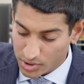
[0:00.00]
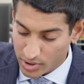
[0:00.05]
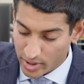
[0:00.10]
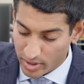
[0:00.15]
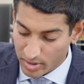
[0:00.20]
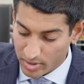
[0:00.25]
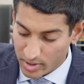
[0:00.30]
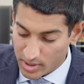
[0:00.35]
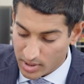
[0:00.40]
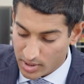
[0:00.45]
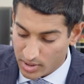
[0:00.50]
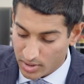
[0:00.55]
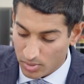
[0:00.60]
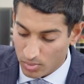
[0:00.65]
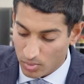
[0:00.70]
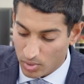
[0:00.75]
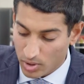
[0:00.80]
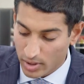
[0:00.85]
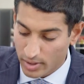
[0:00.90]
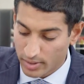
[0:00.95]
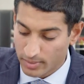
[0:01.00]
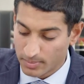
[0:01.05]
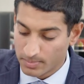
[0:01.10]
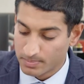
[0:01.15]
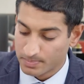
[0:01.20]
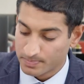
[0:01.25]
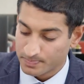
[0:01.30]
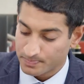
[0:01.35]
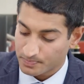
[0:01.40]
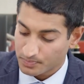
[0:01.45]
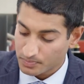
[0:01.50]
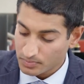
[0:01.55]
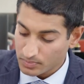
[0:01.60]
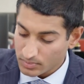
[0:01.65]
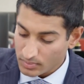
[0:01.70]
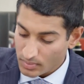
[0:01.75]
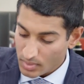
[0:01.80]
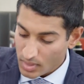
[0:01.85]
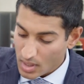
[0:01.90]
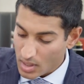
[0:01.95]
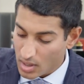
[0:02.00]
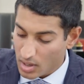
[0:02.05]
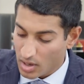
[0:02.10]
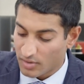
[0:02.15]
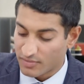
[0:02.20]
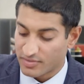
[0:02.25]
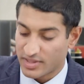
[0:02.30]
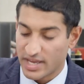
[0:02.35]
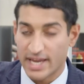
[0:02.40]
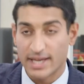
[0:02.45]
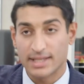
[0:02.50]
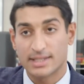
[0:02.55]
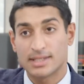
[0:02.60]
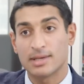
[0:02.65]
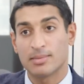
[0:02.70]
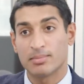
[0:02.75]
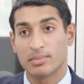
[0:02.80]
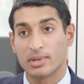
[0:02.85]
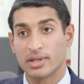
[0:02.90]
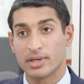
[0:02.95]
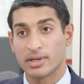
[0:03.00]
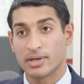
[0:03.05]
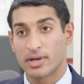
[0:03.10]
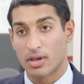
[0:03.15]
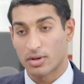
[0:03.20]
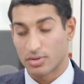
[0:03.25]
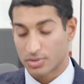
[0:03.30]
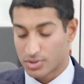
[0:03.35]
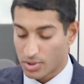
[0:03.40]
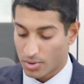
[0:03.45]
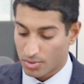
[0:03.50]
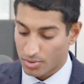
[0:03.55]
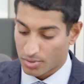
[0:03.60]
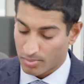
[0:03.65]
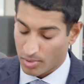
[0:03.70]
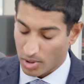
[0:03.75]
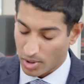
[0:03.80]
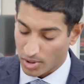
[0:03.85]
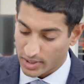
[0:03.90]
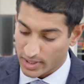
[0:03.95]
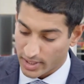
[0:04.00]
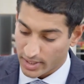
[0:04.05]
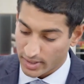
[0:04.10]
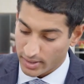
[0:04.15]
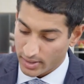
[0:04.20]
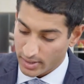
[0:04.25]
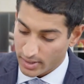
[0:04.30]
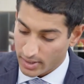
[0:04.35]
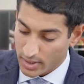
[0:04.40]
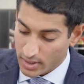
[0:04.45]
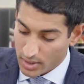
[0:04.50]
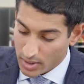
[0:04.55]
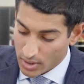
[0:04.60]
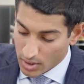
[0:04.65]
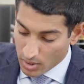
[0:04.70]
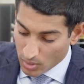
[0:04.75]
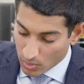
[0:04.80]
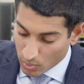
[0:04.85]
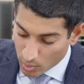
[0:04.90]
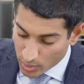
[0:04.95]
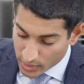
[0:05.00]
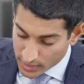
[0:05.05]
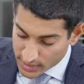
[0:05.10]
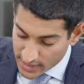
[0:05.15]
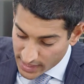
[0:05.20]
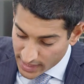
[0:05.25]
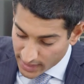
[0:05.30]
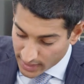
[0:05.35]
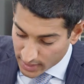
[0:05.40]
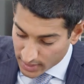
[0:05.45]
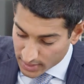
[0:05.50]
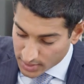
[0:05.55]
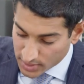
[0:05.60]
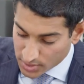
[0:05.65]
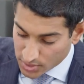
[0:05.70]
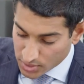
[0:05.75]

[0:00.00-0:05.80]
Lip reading: share in year one of the $18 million total market would take us